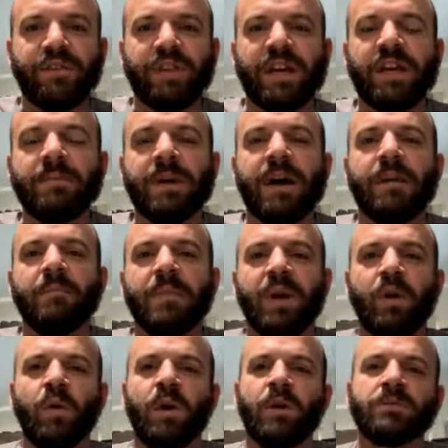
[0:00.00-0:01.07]
Think about it.
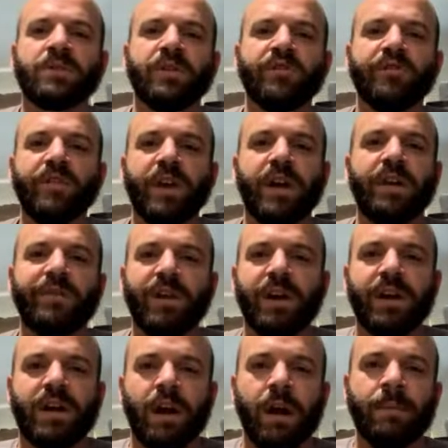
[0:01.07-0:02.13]
Mealworms are very,
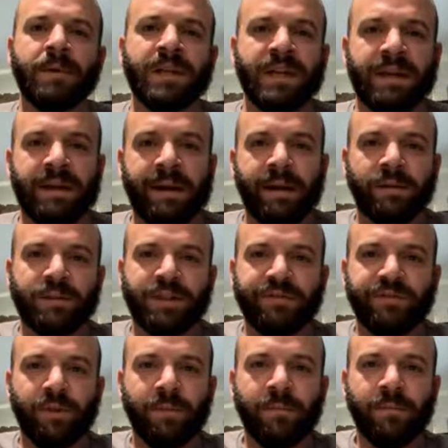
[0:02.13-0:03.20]
very common to get an allergy
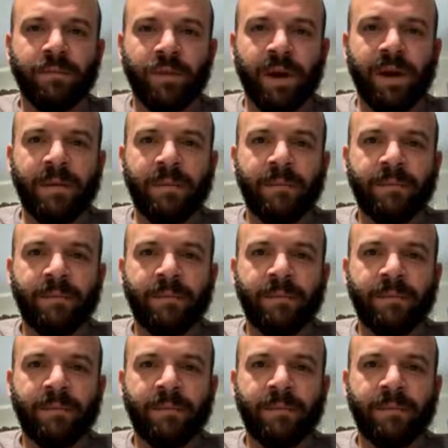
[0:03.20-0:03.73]
from, right?